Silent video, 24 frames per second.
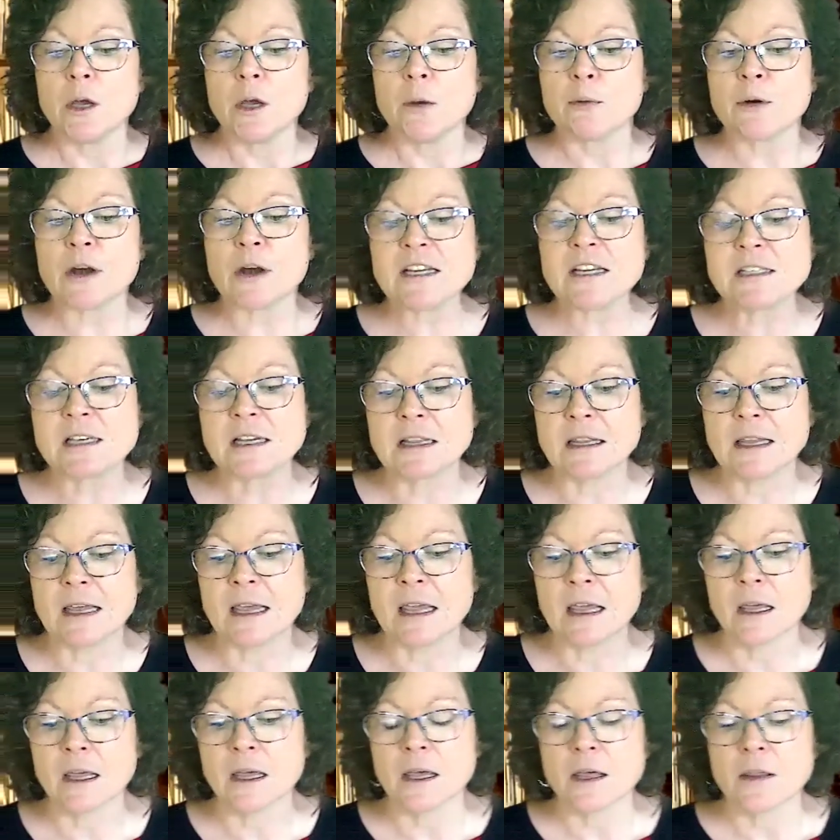Presently,
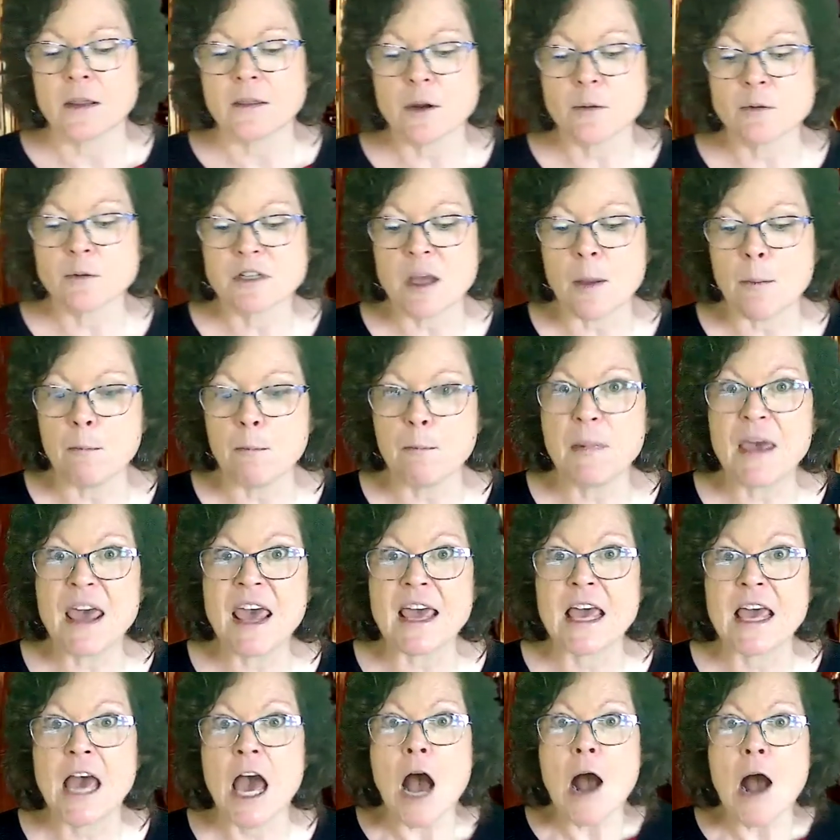there was a
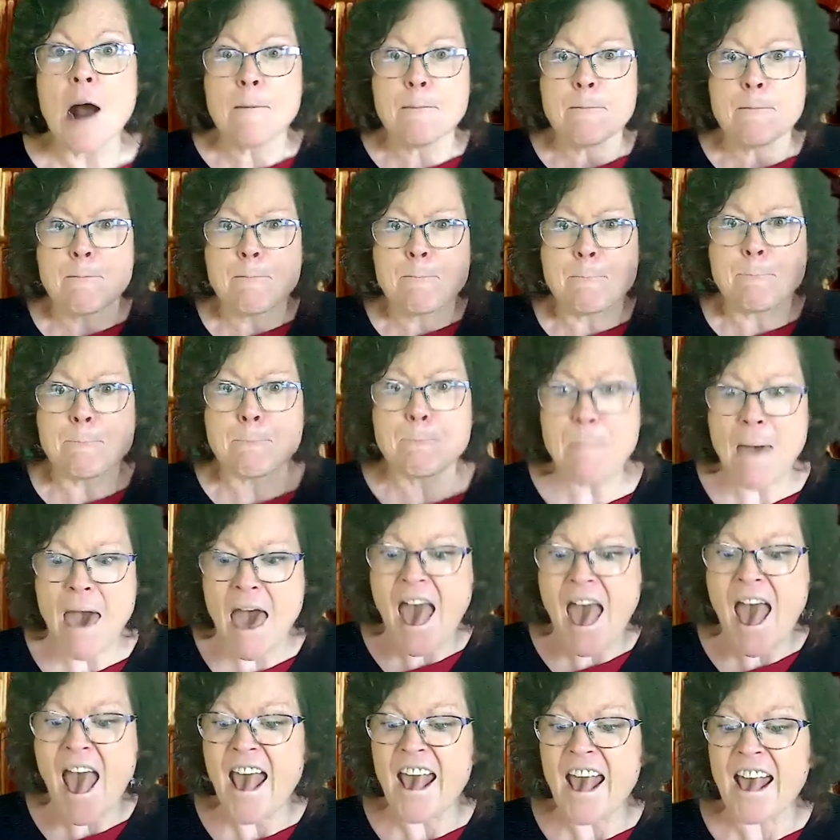big
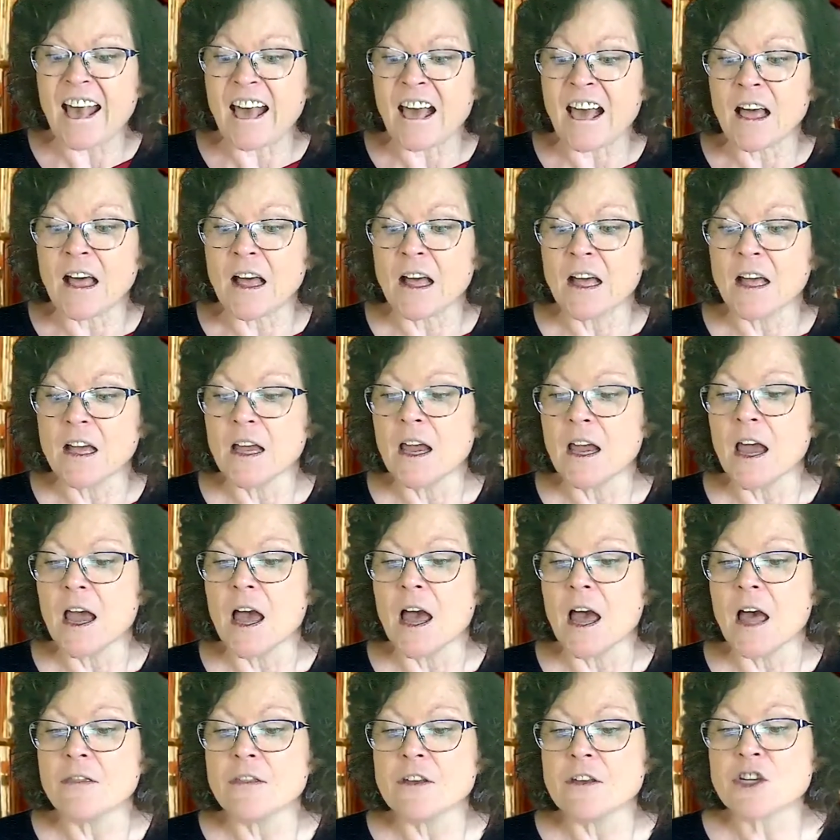bang.
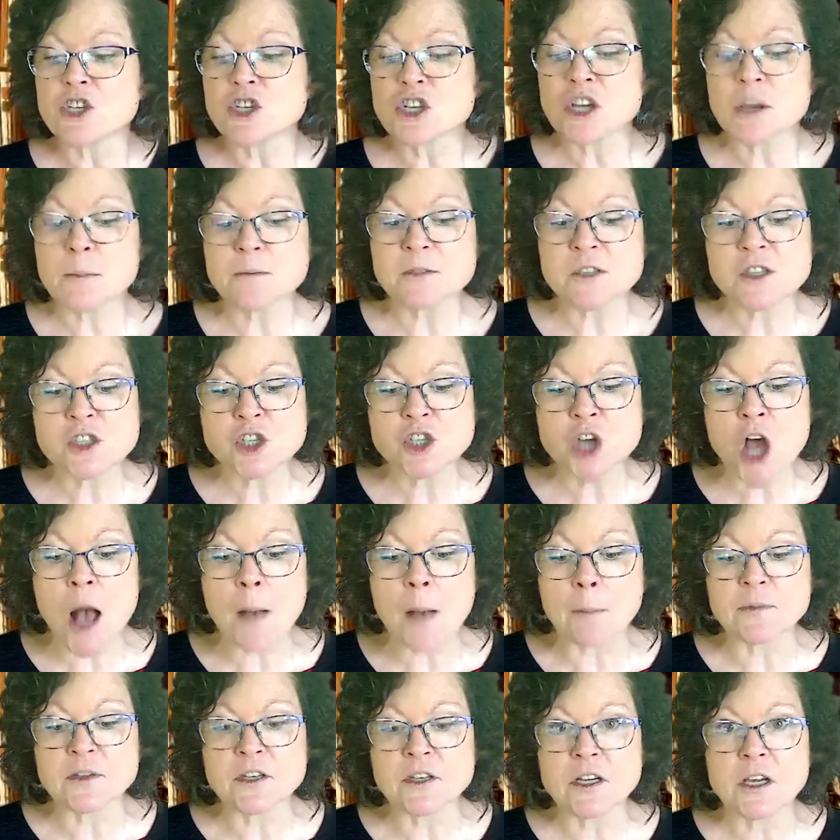The ship
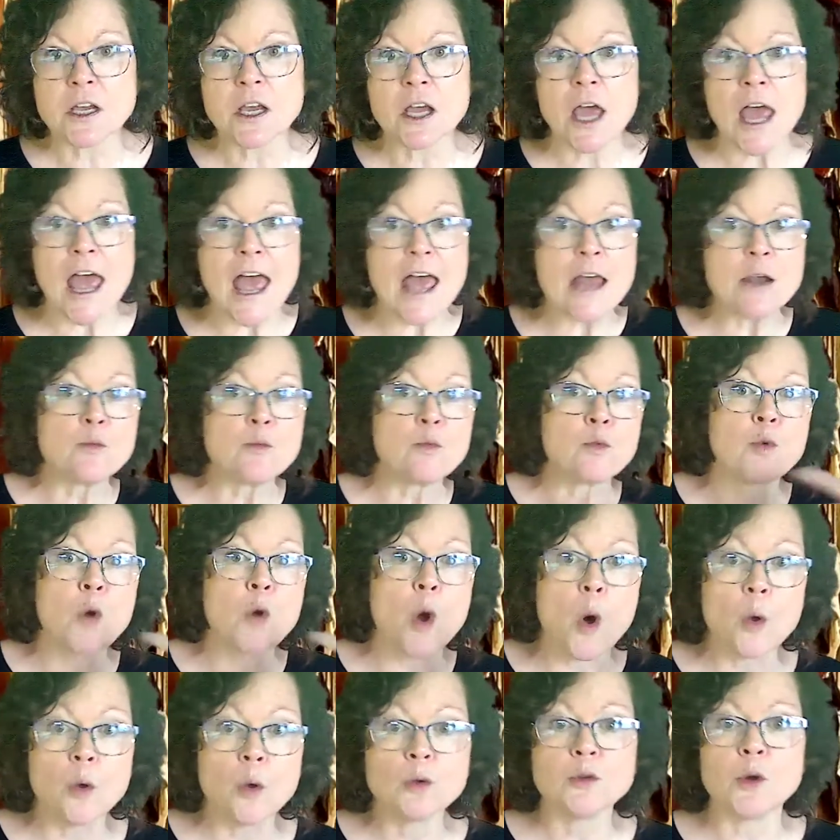stopped and
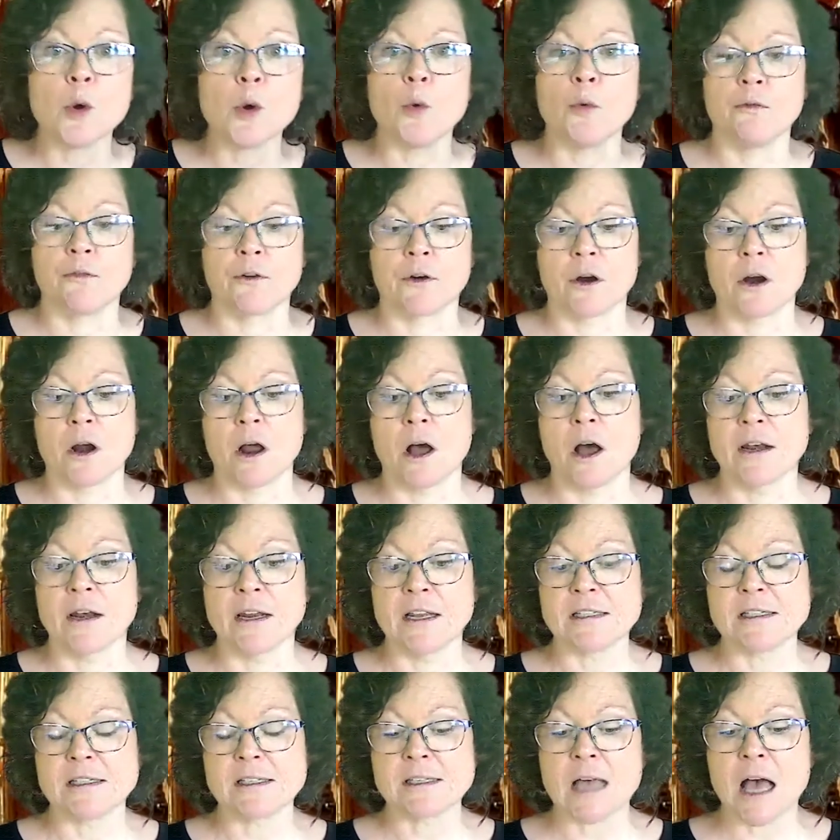rolled over on
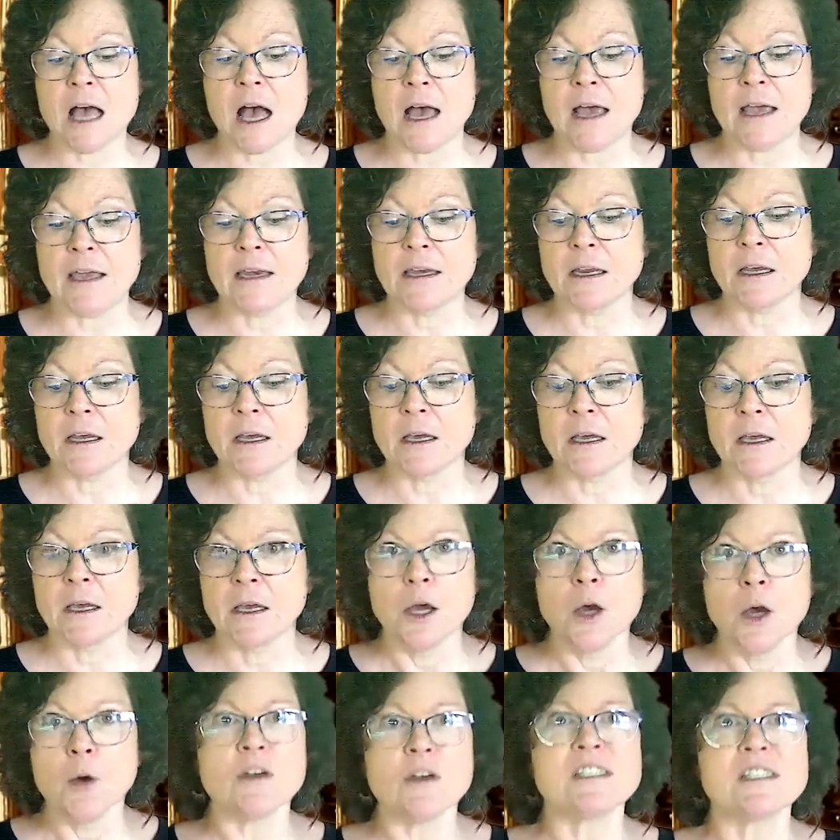its side.
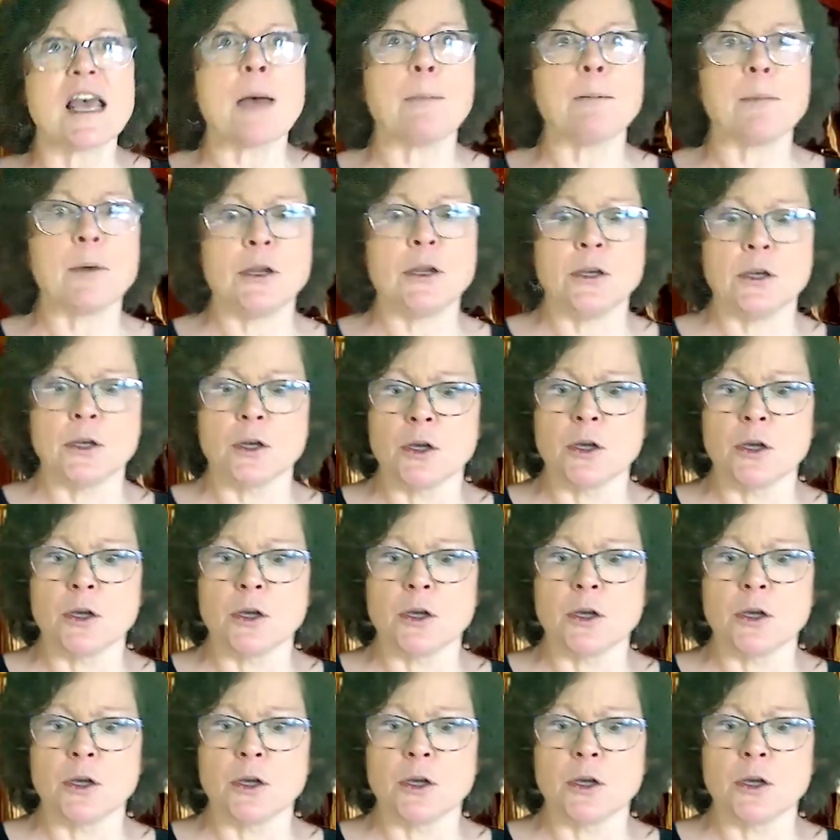"What's happened?"